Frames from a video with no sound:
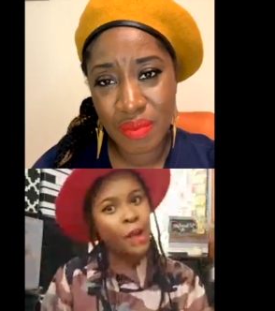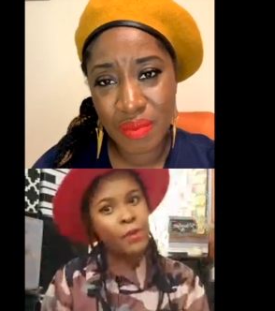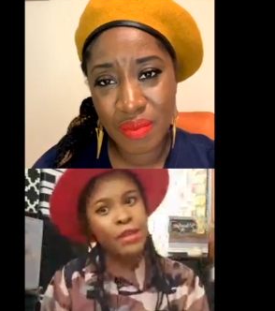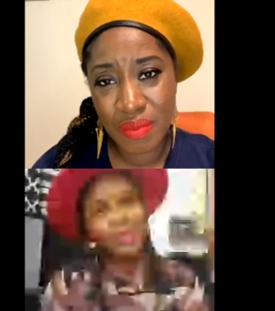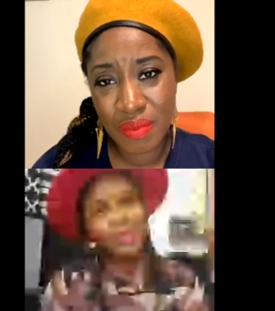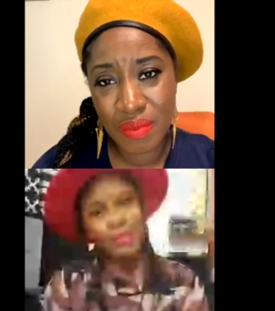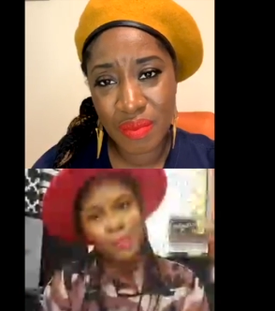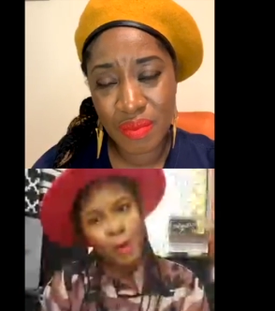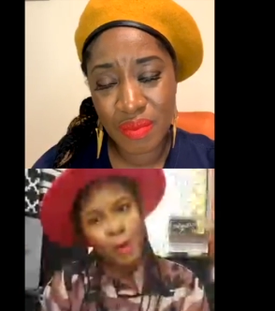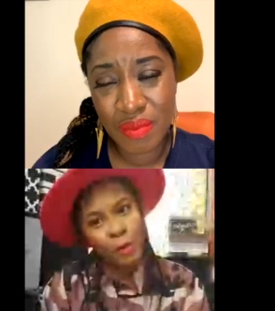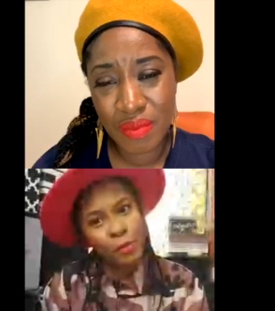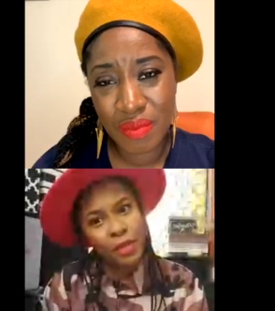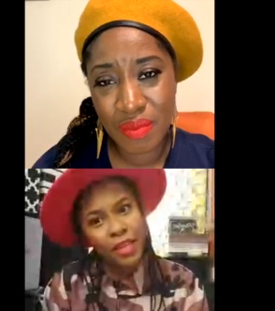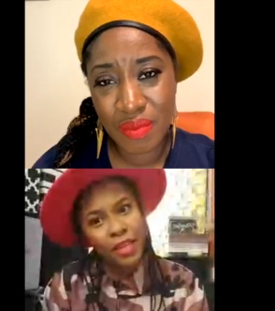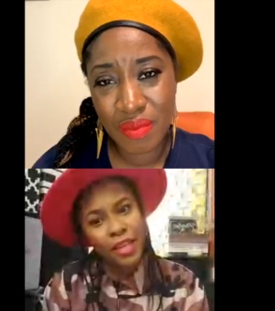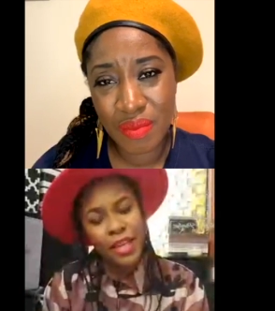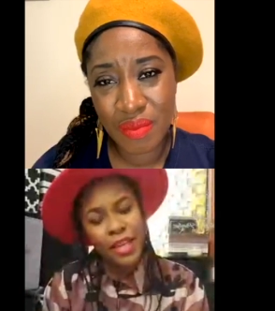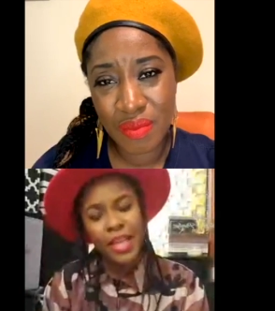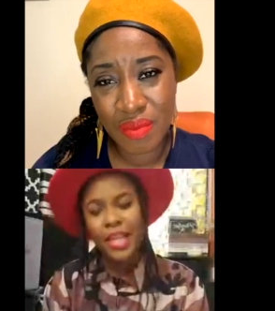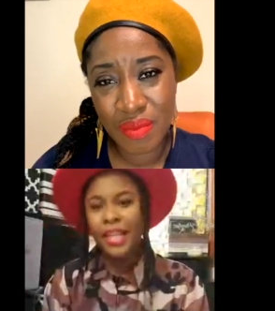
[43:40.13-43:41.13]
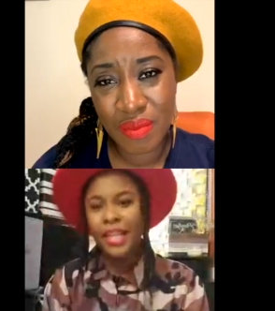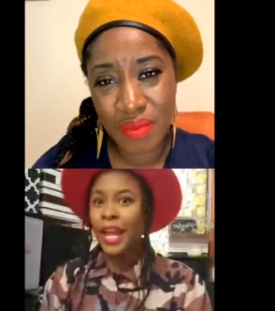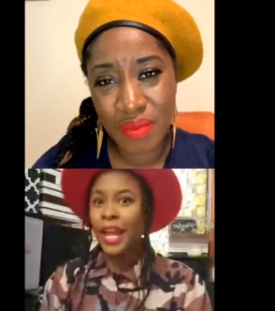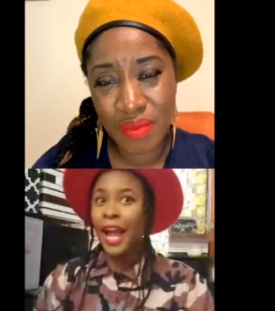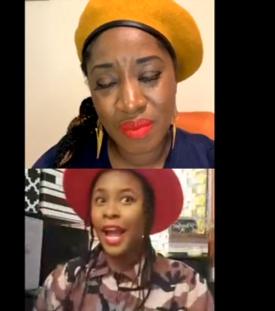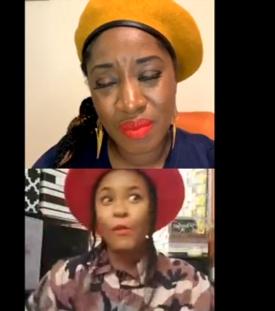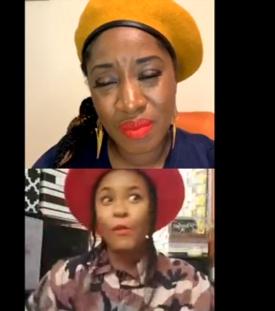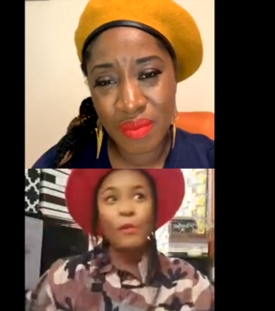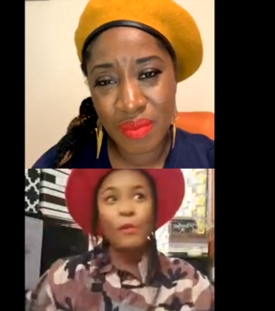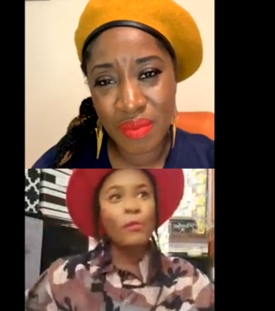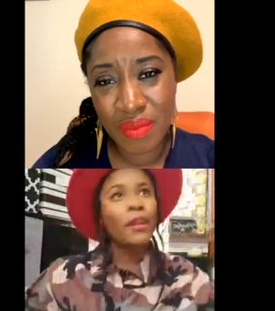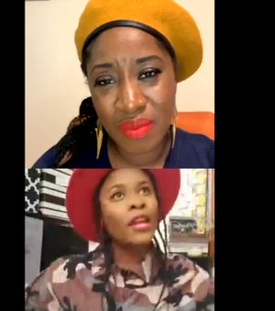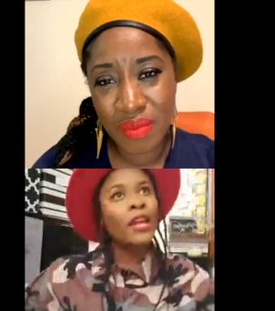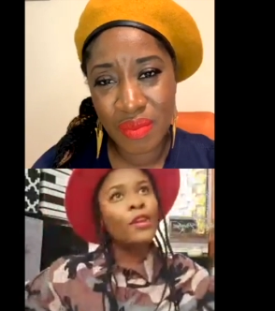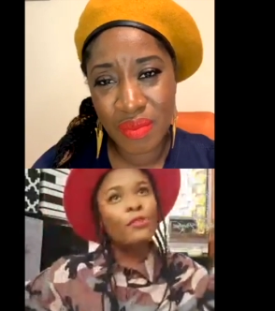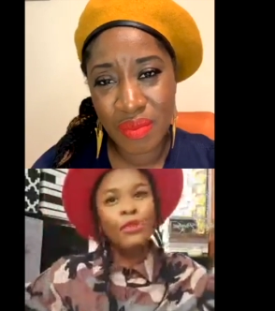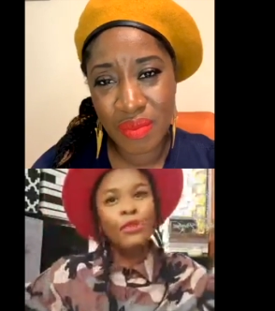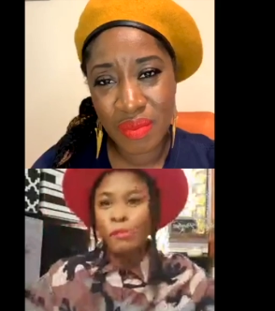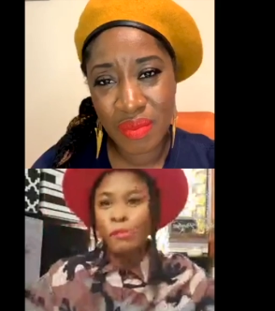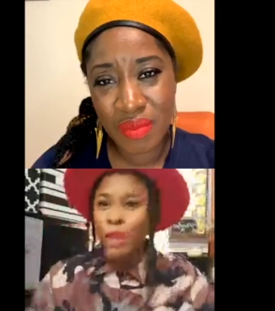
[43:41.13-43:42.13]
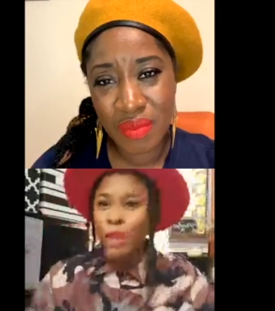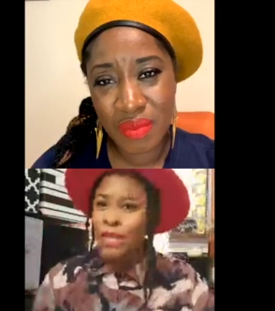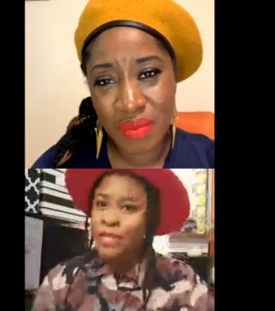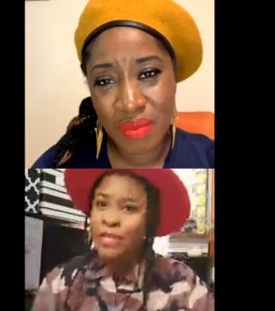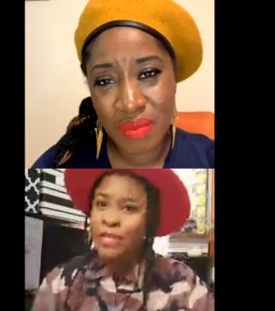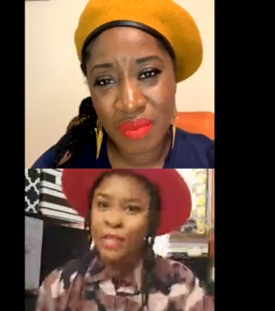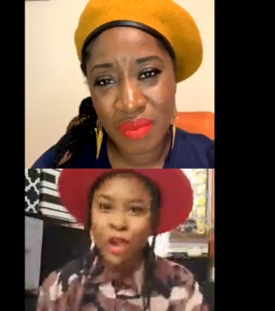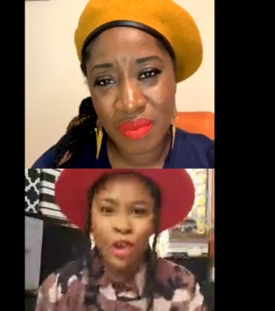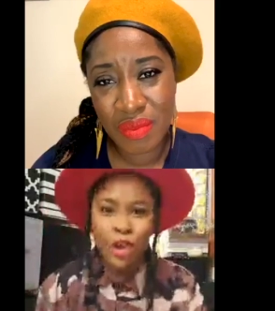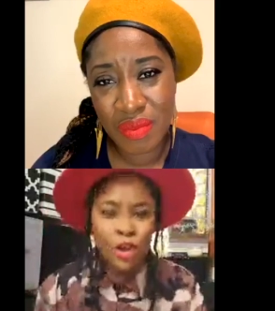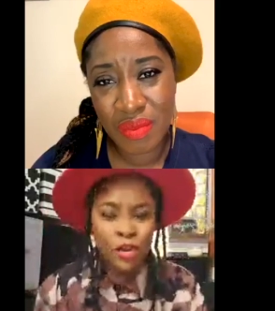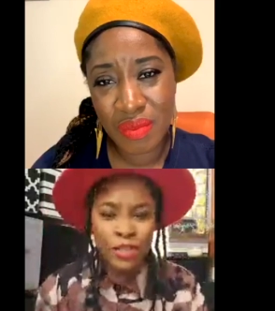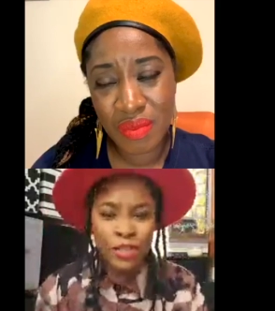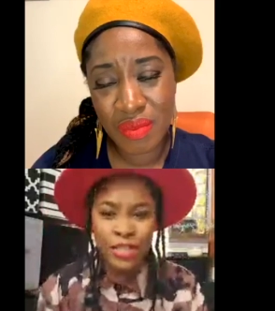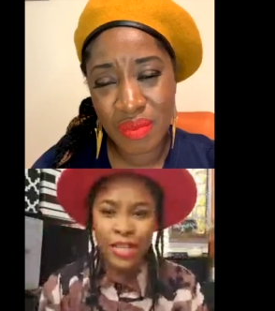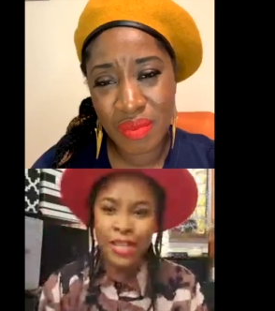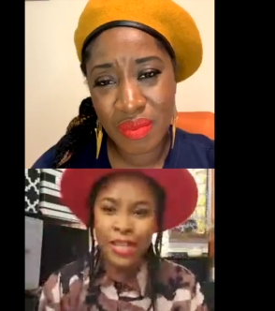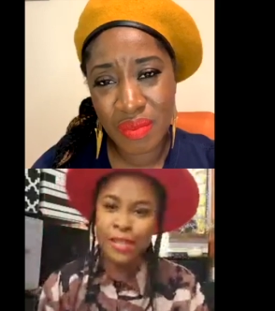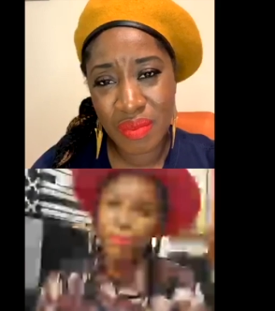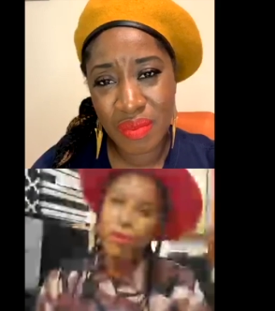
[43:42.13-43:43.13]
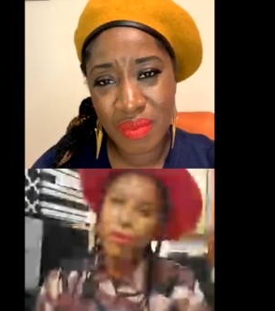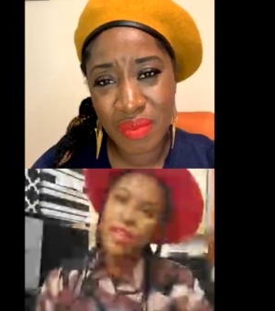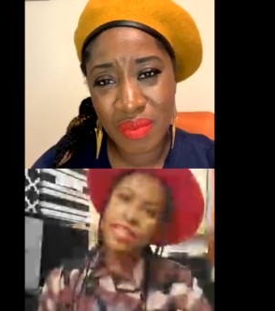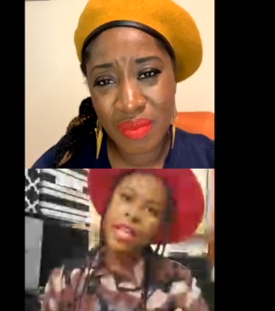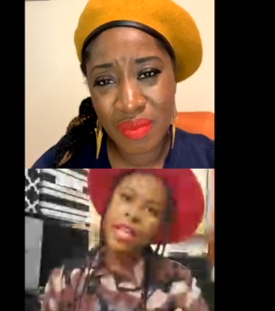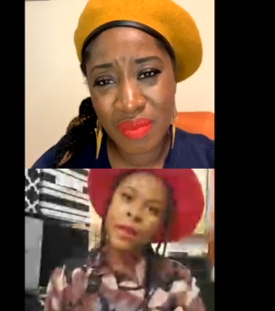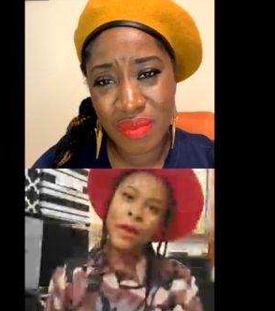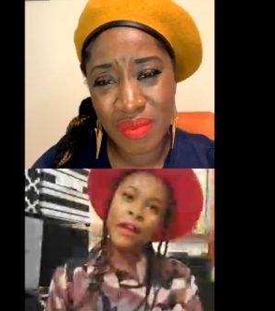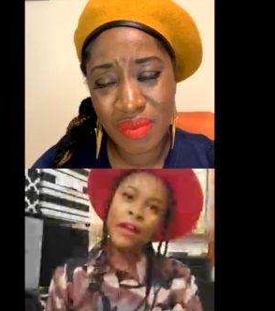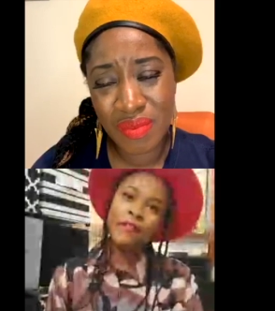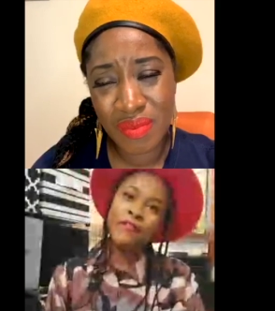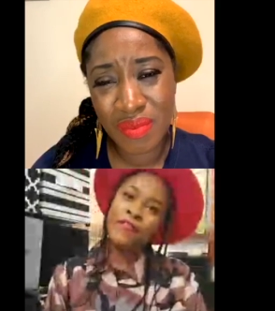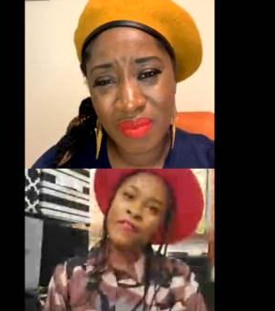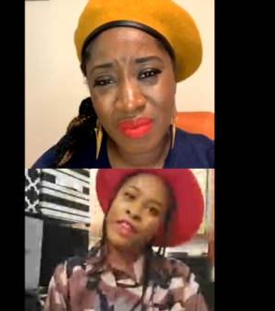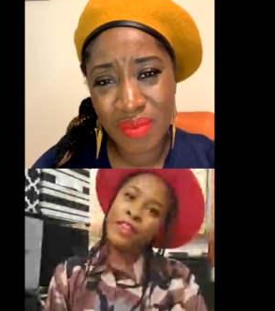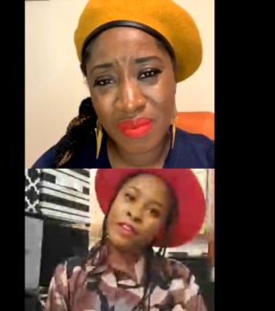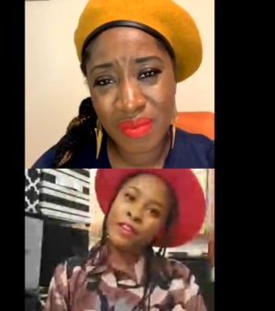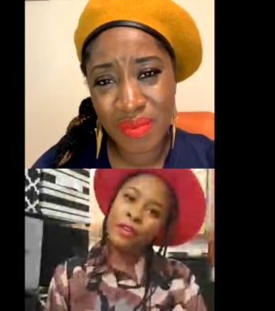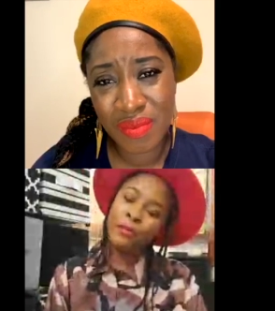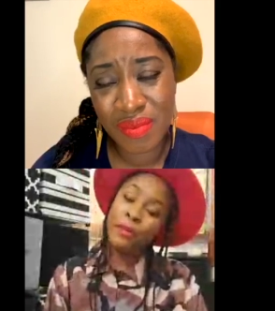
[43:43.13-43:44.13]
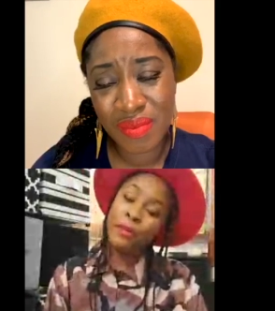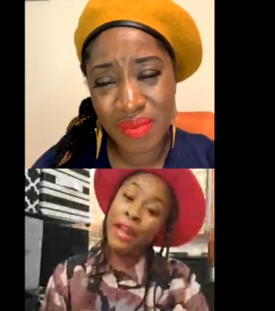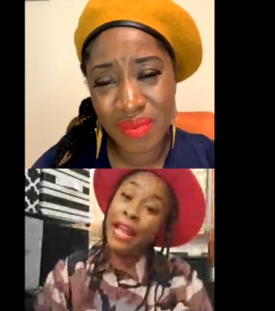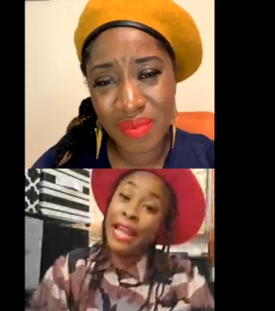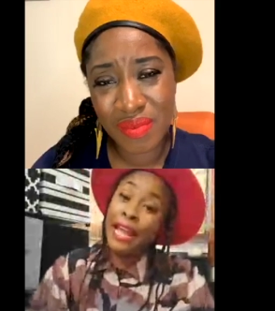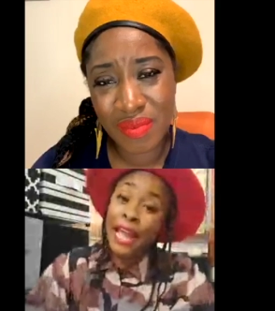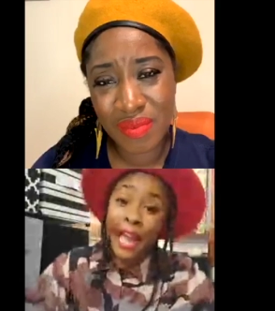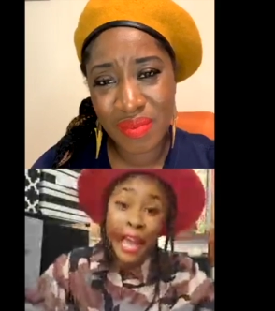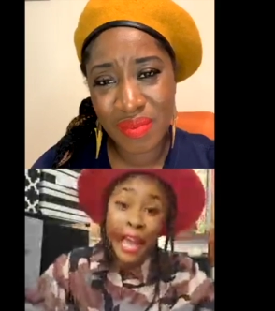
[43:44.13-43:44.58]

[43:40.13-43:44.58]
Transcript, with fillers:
Speaker 1: That was my, my prayer and me asking. That was what when I was asking God to give it back.